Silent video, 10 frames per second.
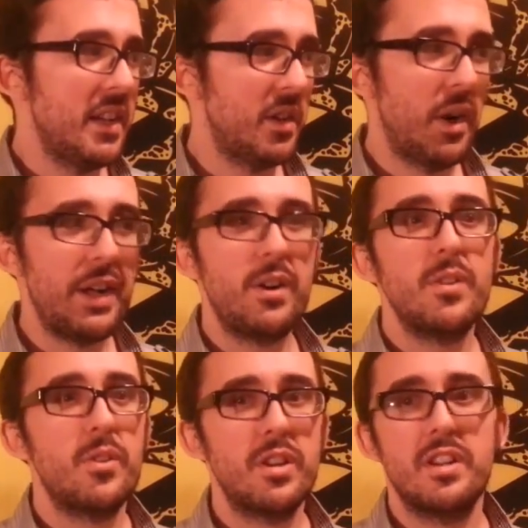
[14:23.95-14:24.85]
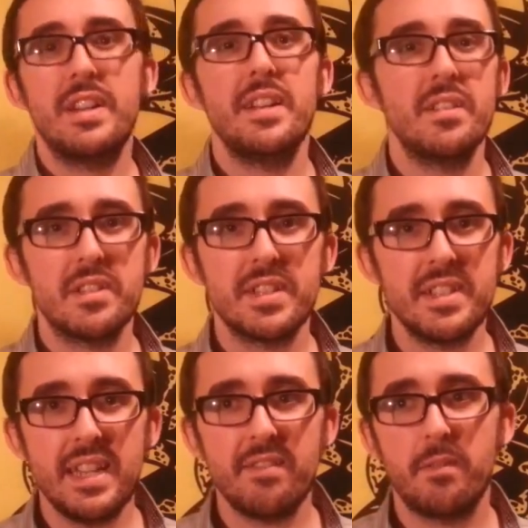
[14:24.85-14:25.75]
you know, Illinois or any other
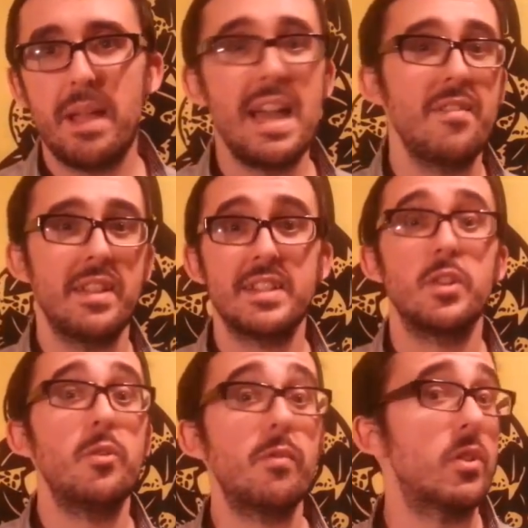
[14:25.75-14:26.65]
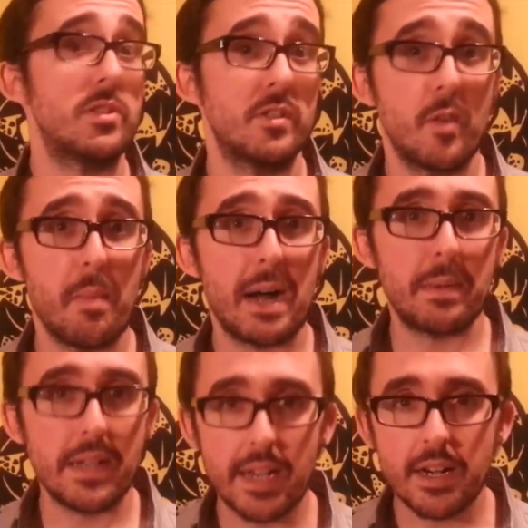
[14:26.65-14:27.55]
state from having its own version of
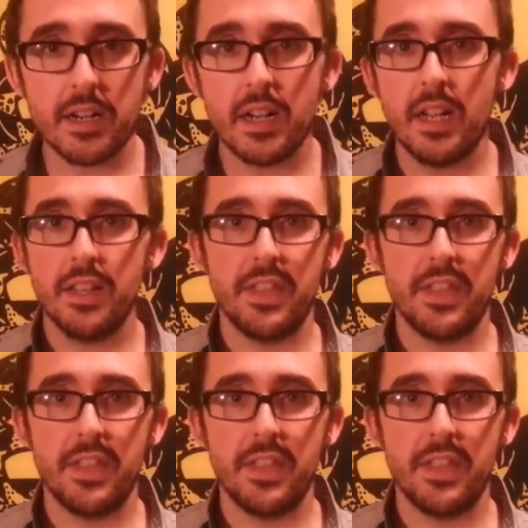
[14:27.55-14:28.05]
Obamacare.